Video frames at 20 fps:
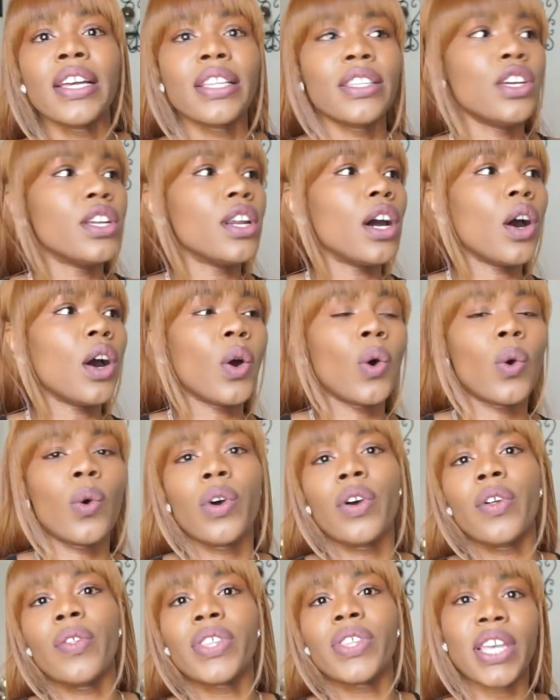
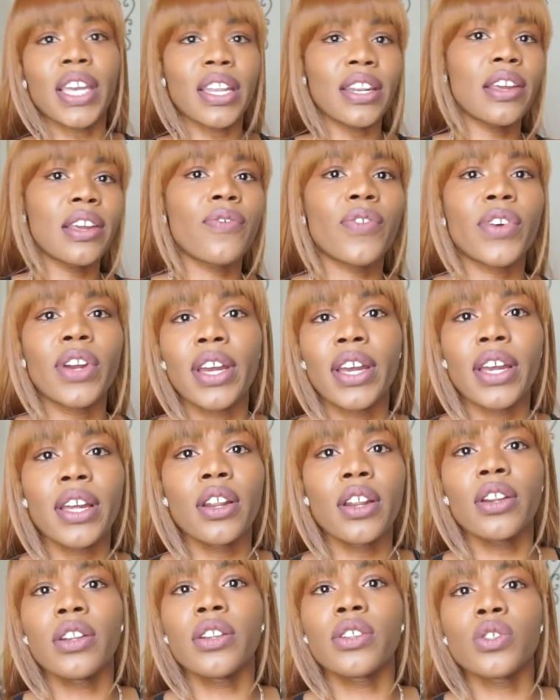10 different,
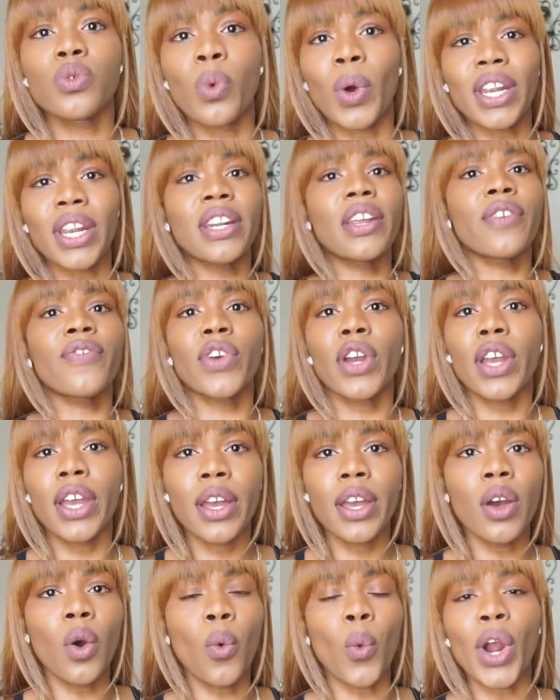20
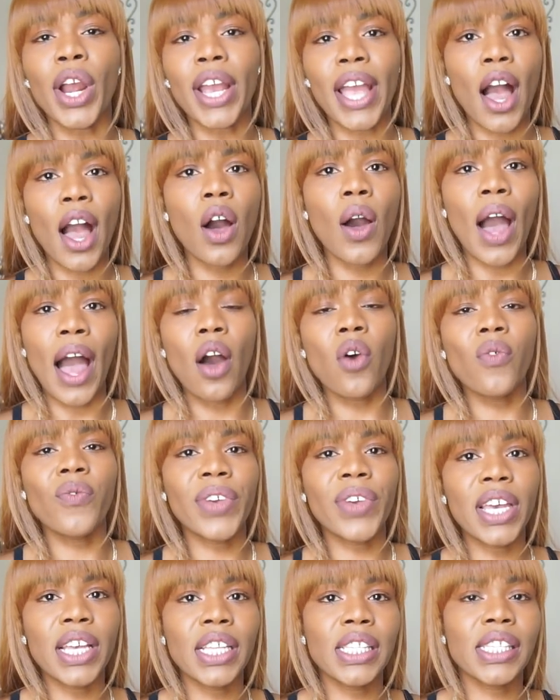different workout
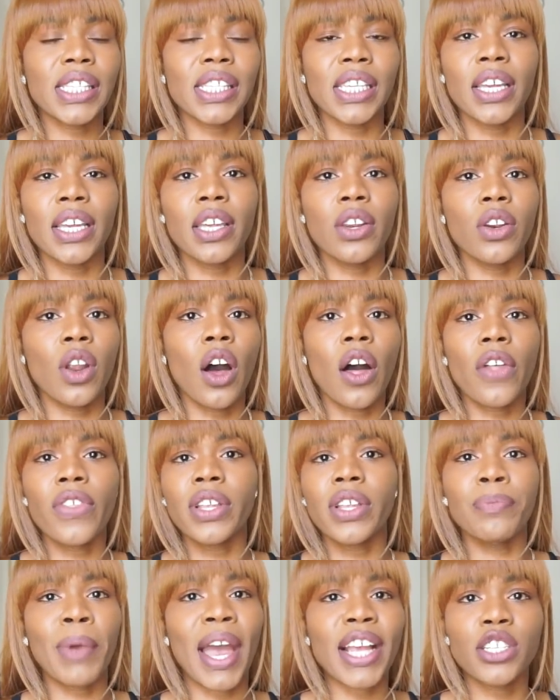outfits and all
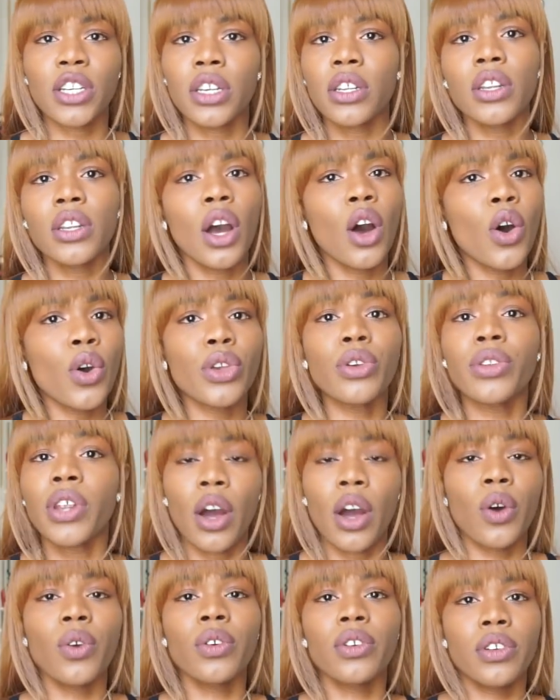the matching. No, you
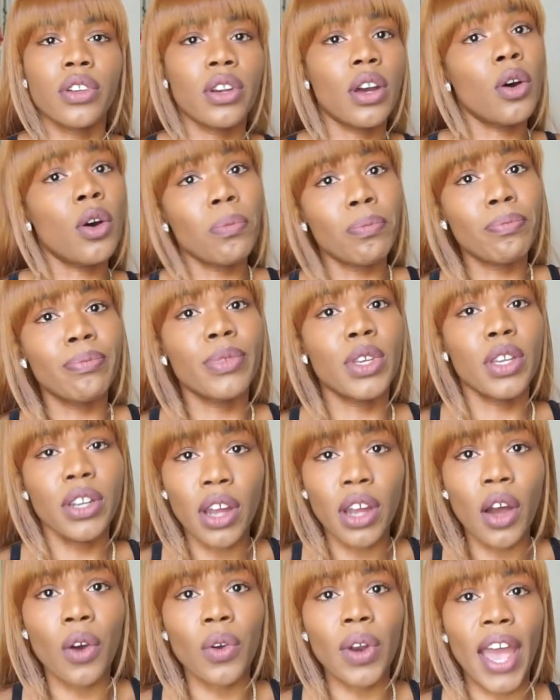don't. Nope, you
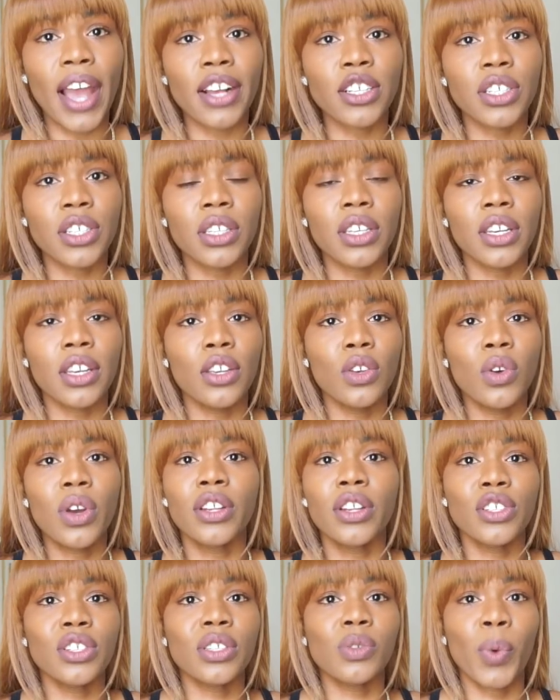don't actually. You
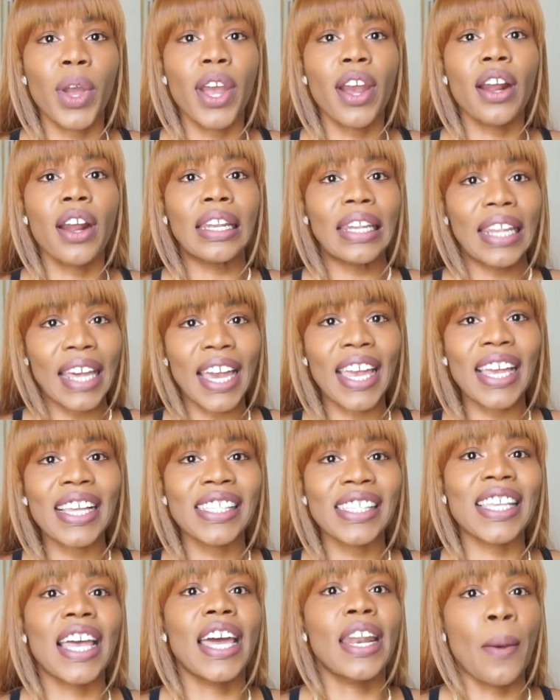can just wear
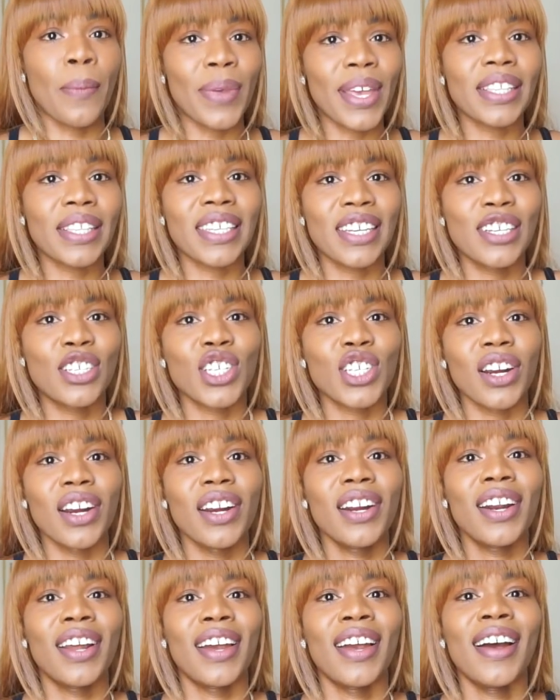leggings and a big
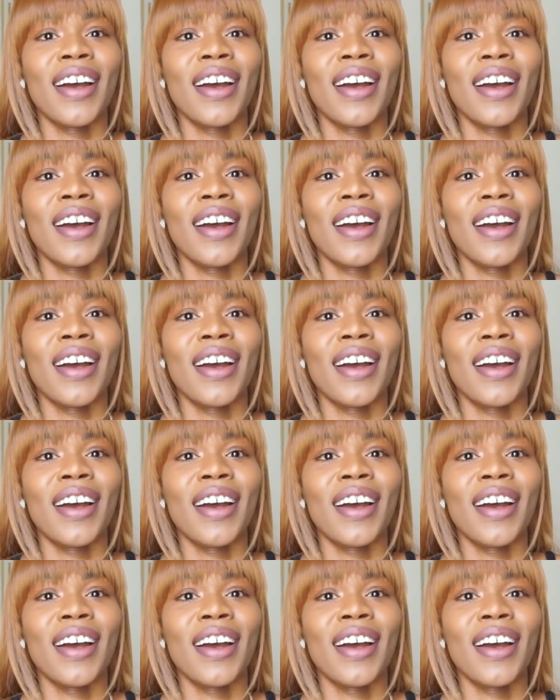t-shirt